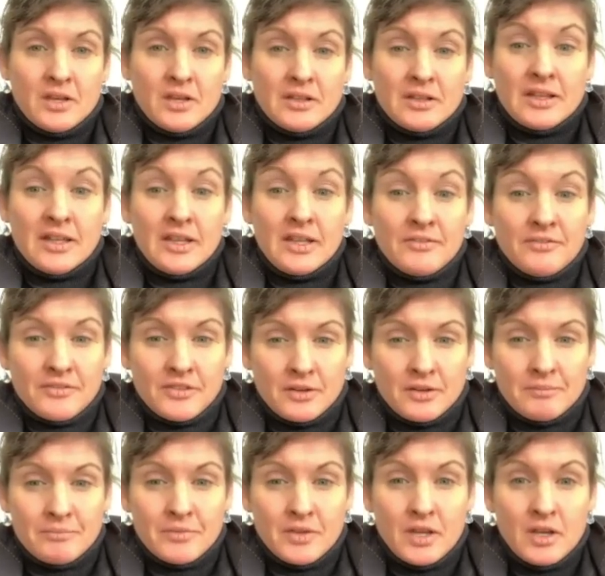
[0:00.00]
Leave
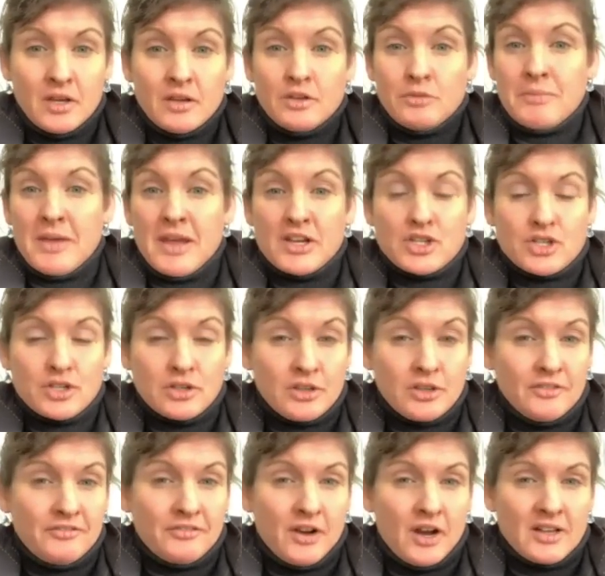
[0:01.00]
them. Make sure
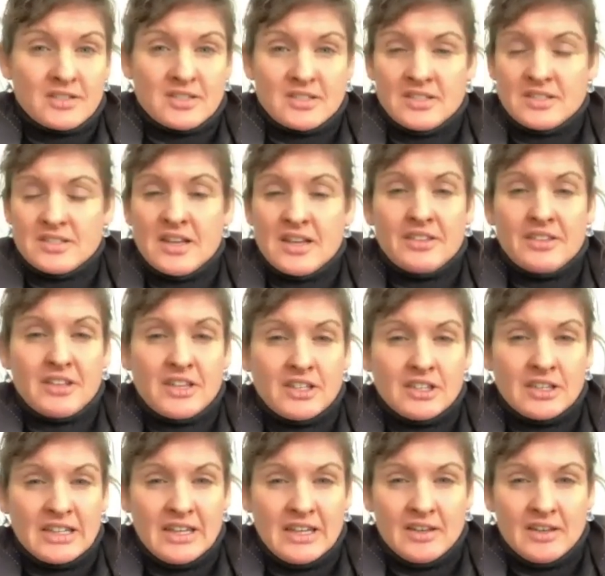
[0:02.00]
the faucet, nothing
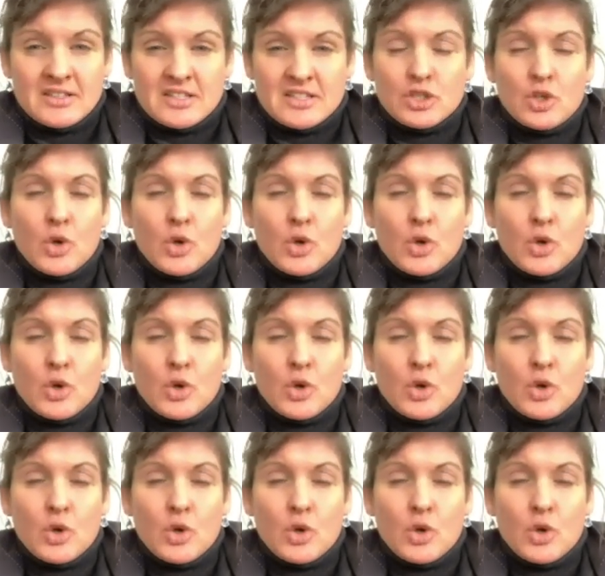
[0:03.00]
leaks.